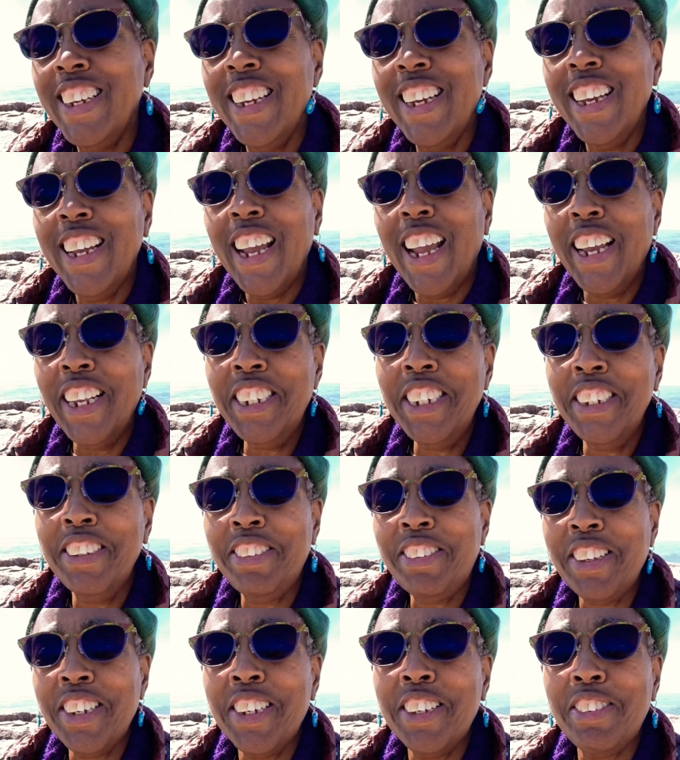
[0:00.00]
And he
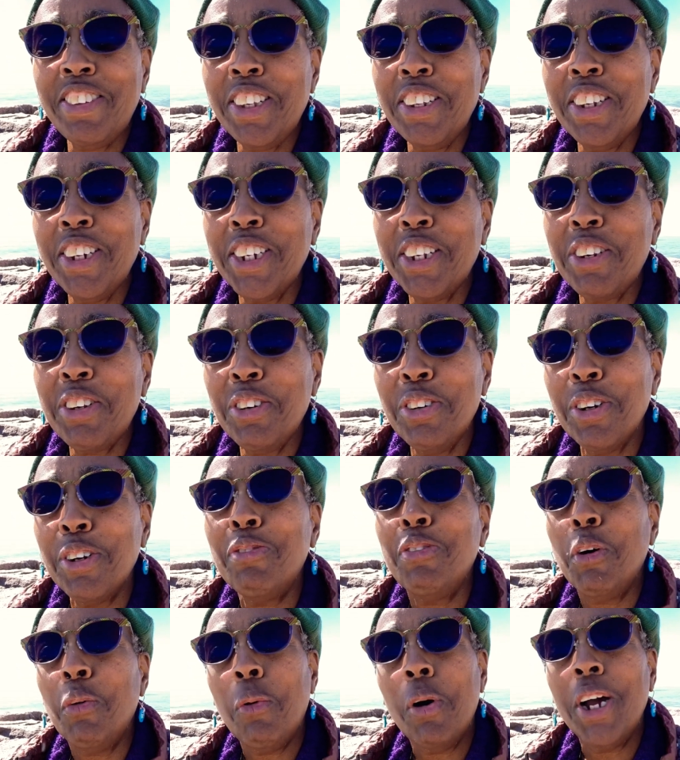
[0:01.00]
says he doesn't do it
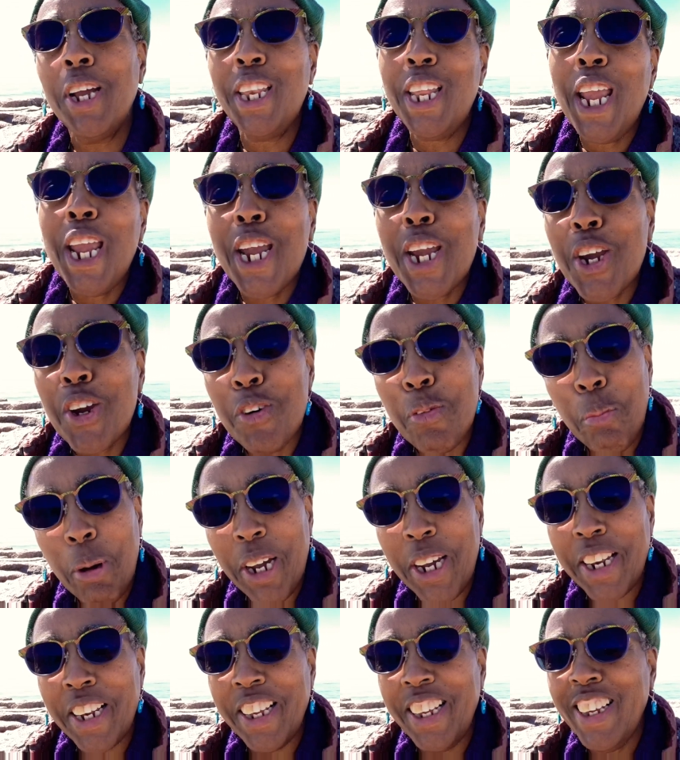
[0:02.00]
for what?
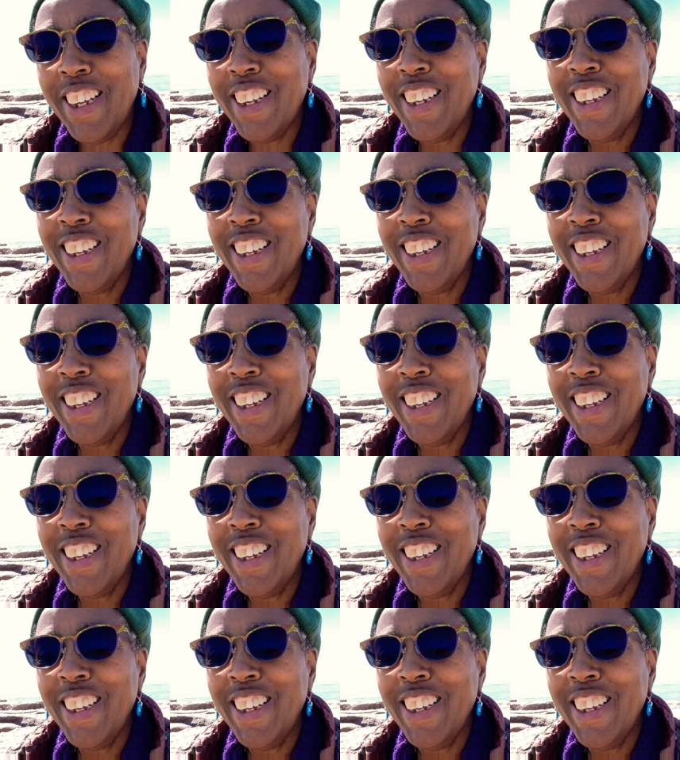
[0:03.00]
Everybody.